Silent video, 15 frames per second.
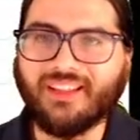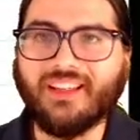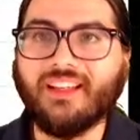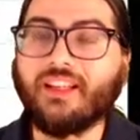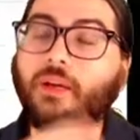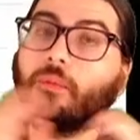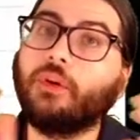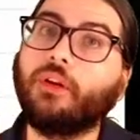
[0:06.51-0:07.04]
Now,
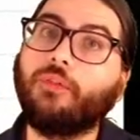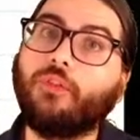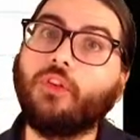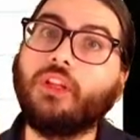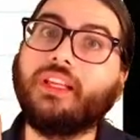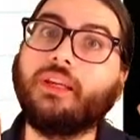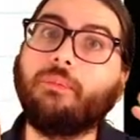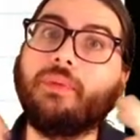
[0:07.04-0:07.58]
I'm going to
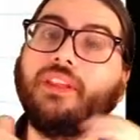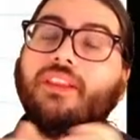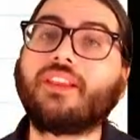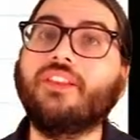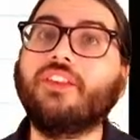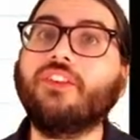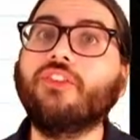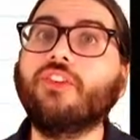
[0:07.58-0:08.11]
fully admit that
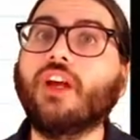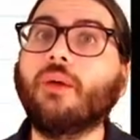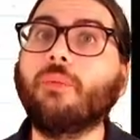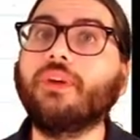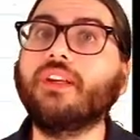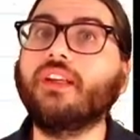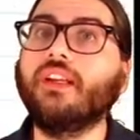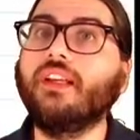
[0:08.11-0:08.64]
this
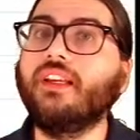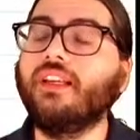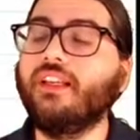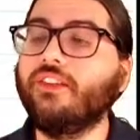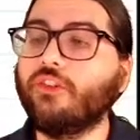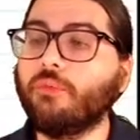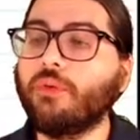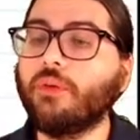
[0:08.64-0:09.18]
topic is
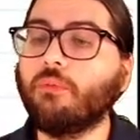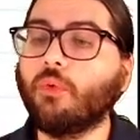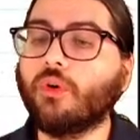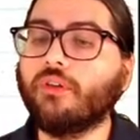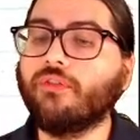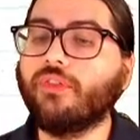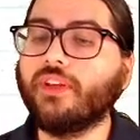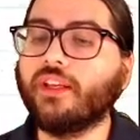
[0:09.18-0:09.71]
a bit more
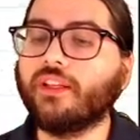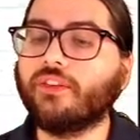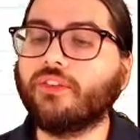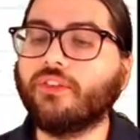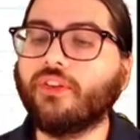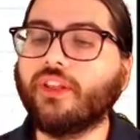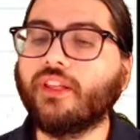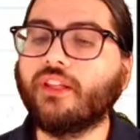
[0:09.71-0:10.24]
advanced
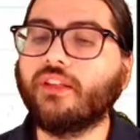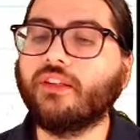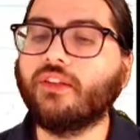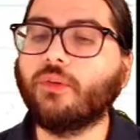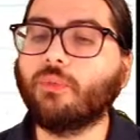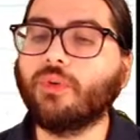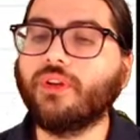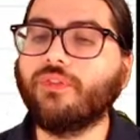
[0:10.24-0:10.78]
than the
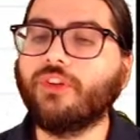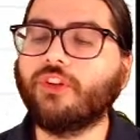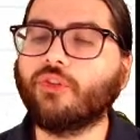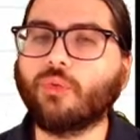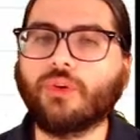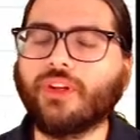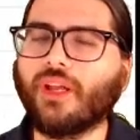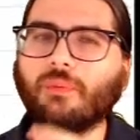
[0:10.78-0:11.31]
previous
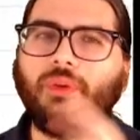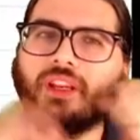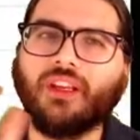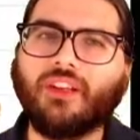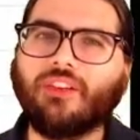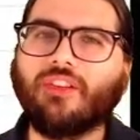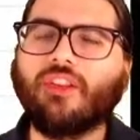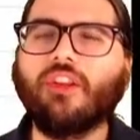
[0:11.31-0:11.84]
one, not
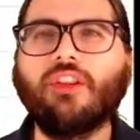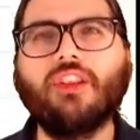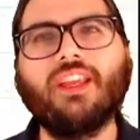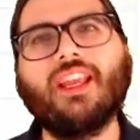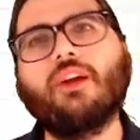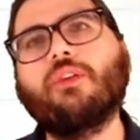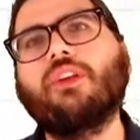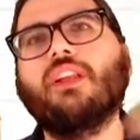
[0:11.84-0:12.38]
because the
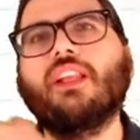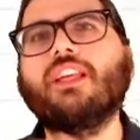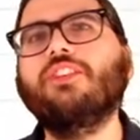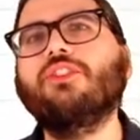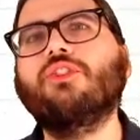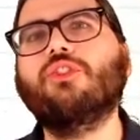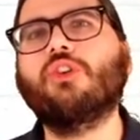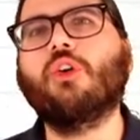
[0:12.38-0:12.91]

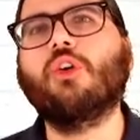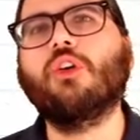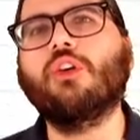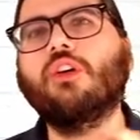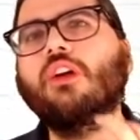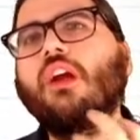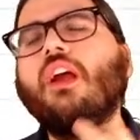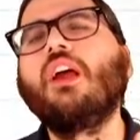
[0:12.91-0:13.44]
calculations are
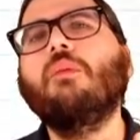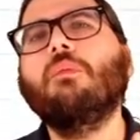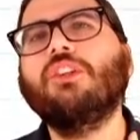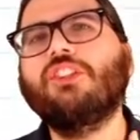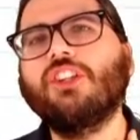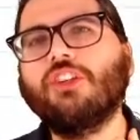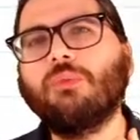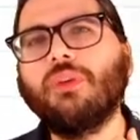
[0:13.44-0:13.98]
harder, but
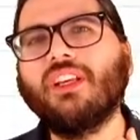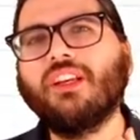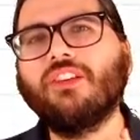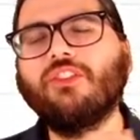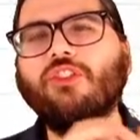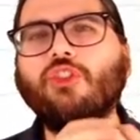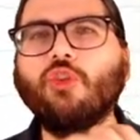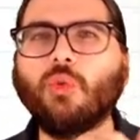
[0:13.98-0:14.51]
just because
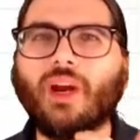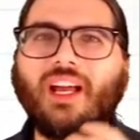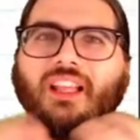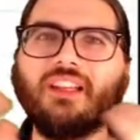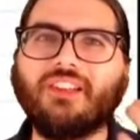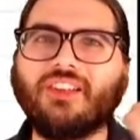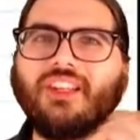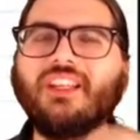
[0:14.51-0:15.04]

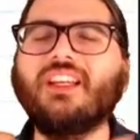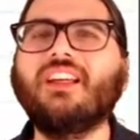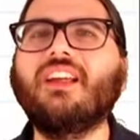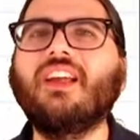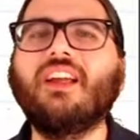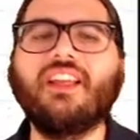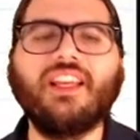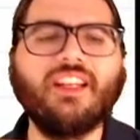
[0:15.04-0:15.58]
duality
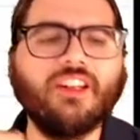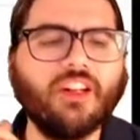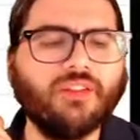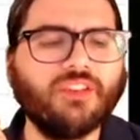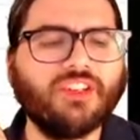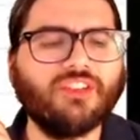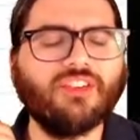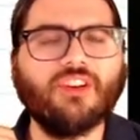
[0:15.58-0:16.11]
in and of
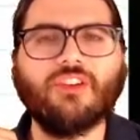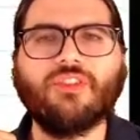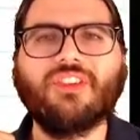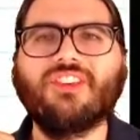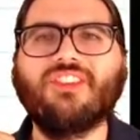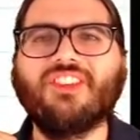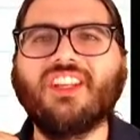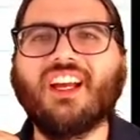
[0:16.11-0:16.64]
itself is
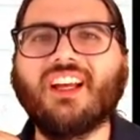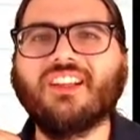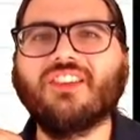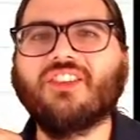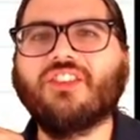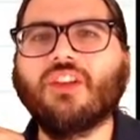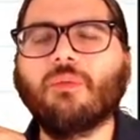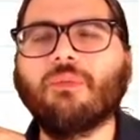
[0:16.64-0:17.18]
not
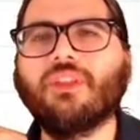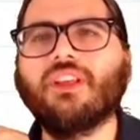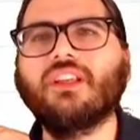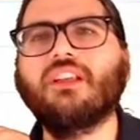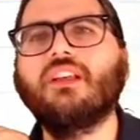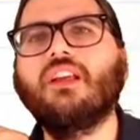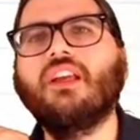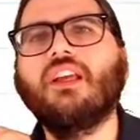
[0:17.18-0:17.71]

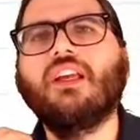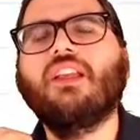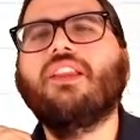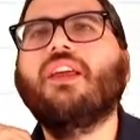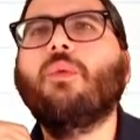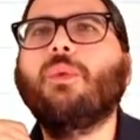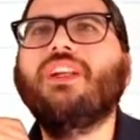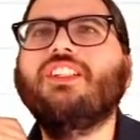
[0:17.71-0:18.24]
something that
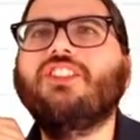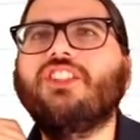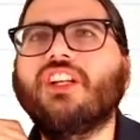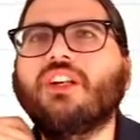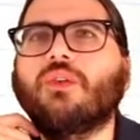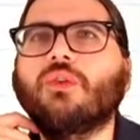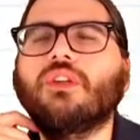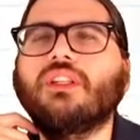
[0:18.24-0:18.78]
we
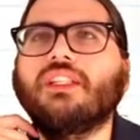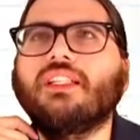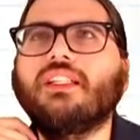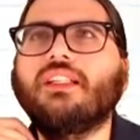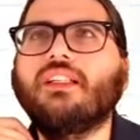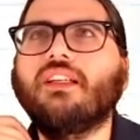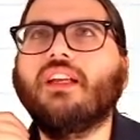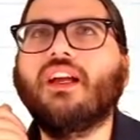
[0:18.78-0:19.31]

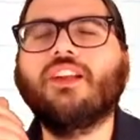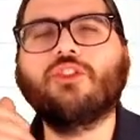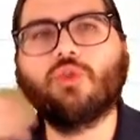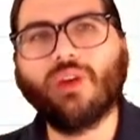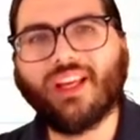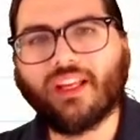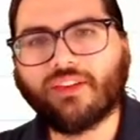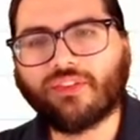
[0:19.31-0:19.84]
generally
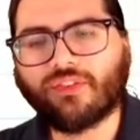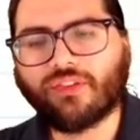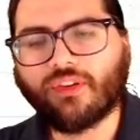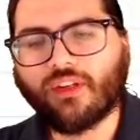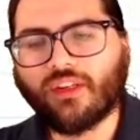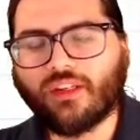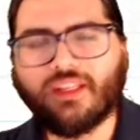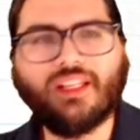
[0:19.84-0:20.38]
address
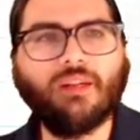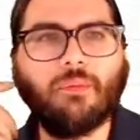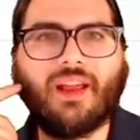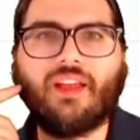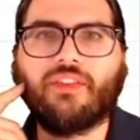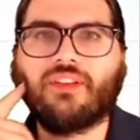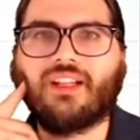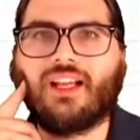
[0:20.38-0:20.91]
in a
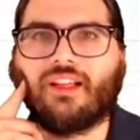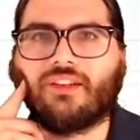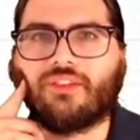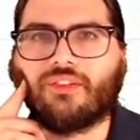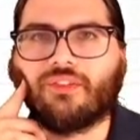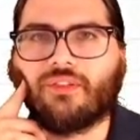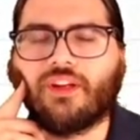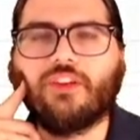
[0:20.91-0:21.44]
math class,
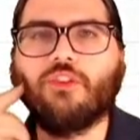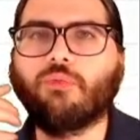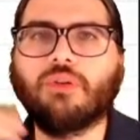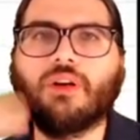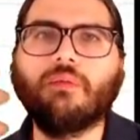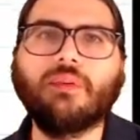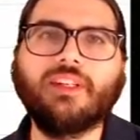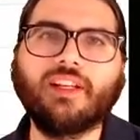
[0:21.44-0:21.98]
right? You've
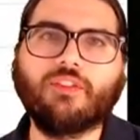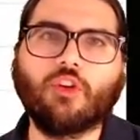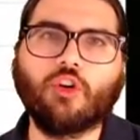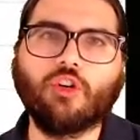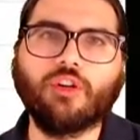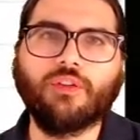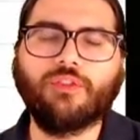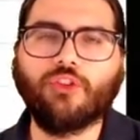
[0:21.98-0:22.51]
probably never heard
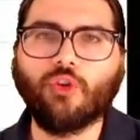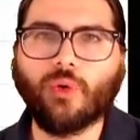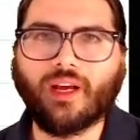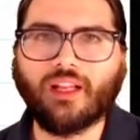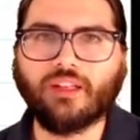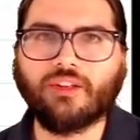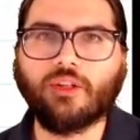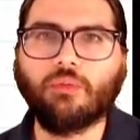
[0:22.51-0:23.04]
of
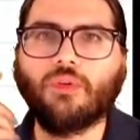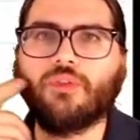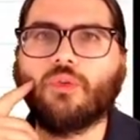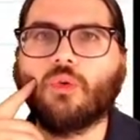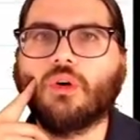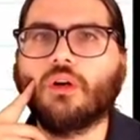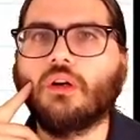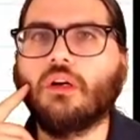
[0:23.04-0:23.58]
duality
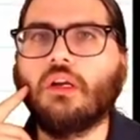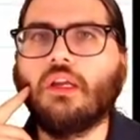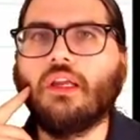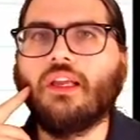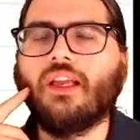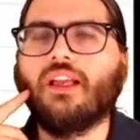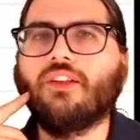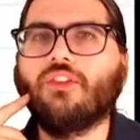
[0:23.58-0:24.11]
before.
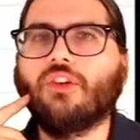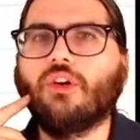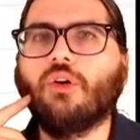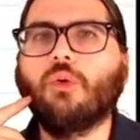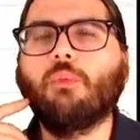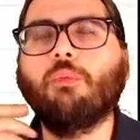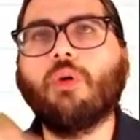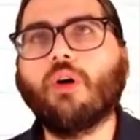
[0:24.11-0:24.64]
And
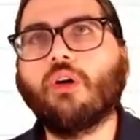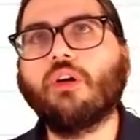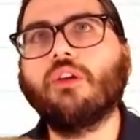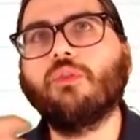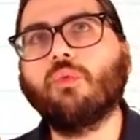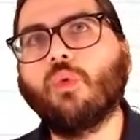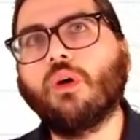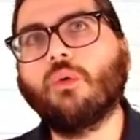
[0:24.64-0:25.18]
so part of
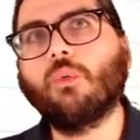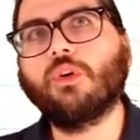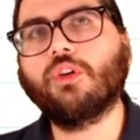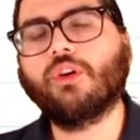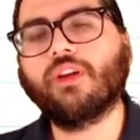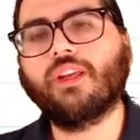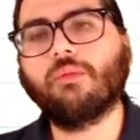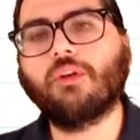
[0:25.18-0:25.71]
what we're
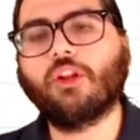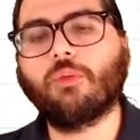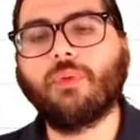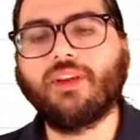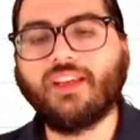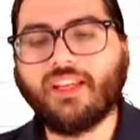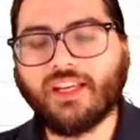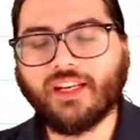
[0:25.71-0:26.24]
talking about at the
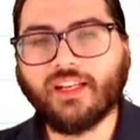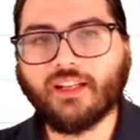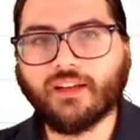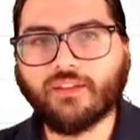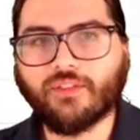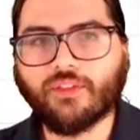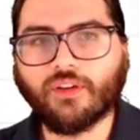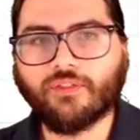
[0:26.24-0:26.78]
beginning
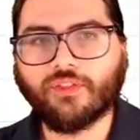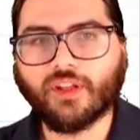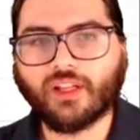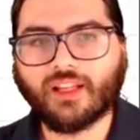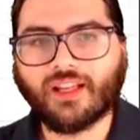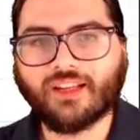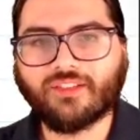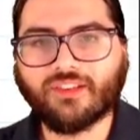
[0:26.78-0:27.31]
of the
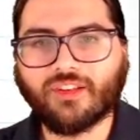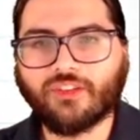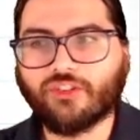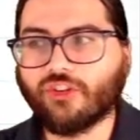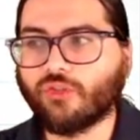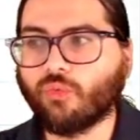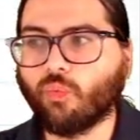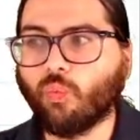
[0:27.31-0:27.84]
class is
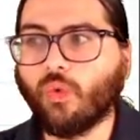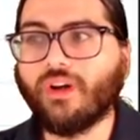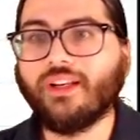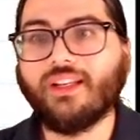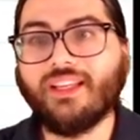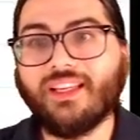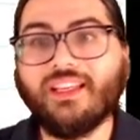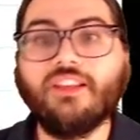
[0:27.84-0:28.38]
just what
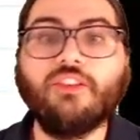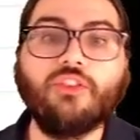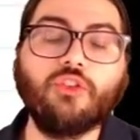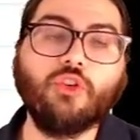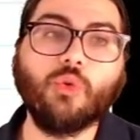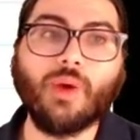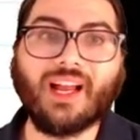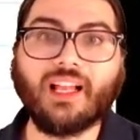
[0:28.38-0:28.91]
is
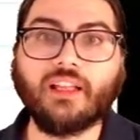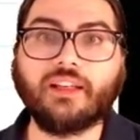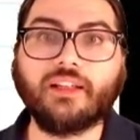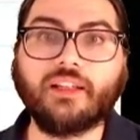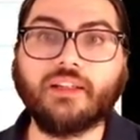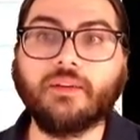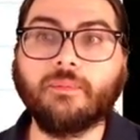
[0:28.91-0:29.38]
duality?